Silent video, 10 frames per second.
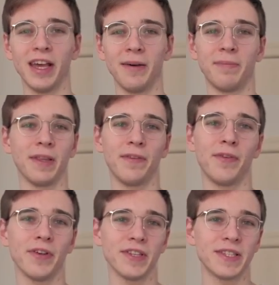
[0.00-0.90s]
But
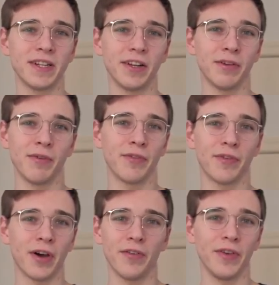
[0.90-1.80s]
if you're just starting
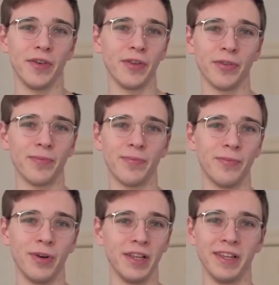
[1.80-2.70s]
with coffee, you don't
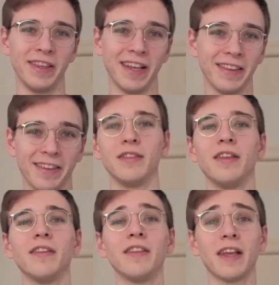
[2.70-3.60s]
really need that.
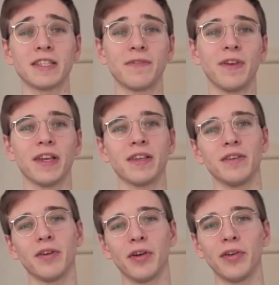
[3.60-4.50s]
Then the next thing
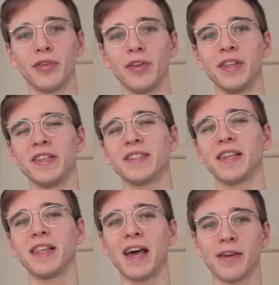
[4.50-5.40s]
you're going to need is
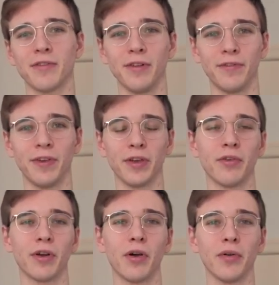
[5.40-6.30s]
an actual thing
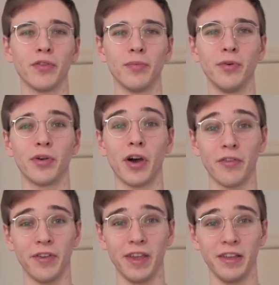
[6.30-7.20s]
you're going to brew
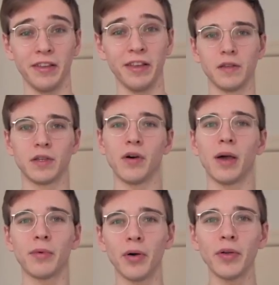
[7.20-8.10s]
coffee in. So
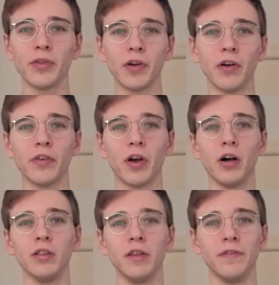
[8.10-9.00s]
I'm going to cover
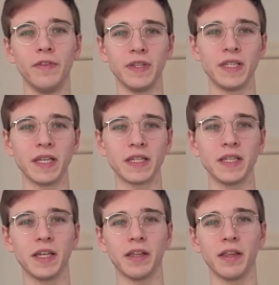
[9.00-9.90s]
only
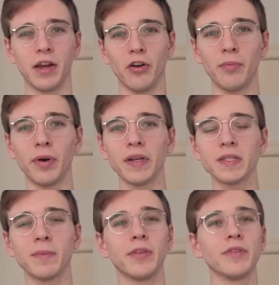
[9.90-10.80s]
V60 and
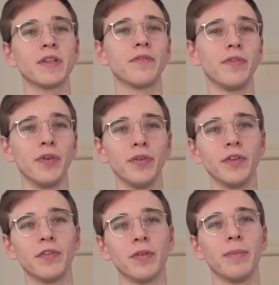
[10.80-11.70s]
AeroPress, but there's a few
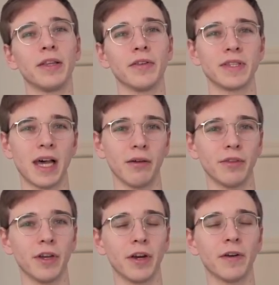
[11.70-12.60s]
different methods out
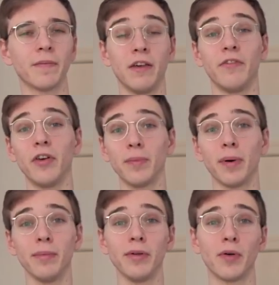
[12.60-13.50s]
there. A very
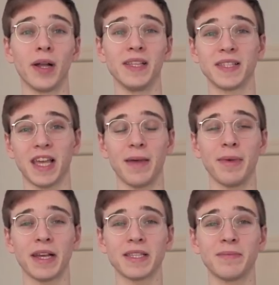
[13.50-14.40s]
popular one is
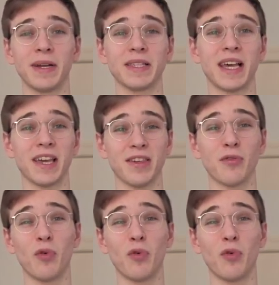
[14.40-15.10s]
Chemex, but it's actually